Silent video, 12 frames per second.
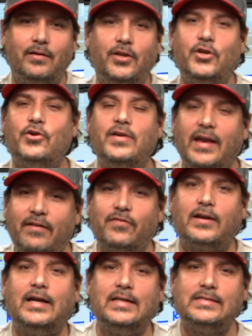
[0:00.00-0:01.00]
You're
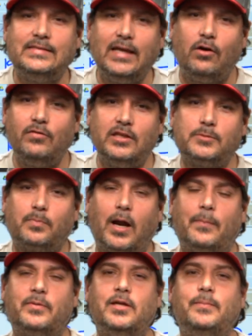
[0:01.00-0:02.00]
never going to sell this
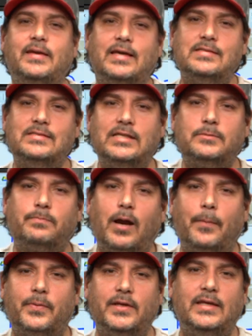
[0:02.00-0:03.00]
property because this
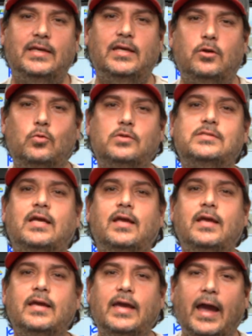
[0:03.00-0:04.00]
property equals
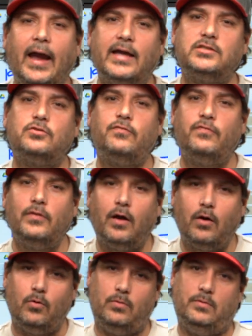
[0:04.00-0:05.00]
cash
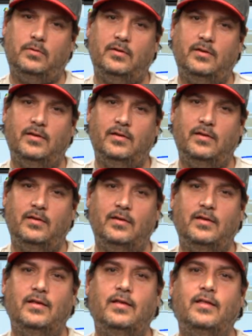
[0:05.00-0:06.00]
flow.
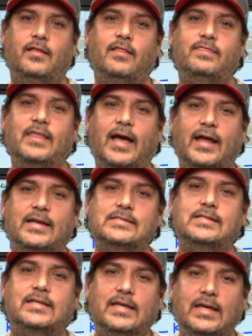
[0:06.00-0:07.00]
That is
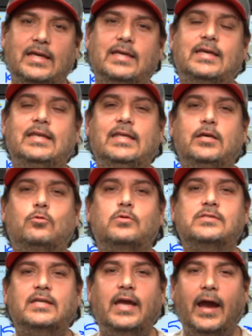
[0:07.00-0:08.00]
the key. It
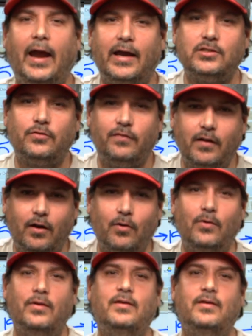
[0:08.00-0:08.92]
equals cash flow.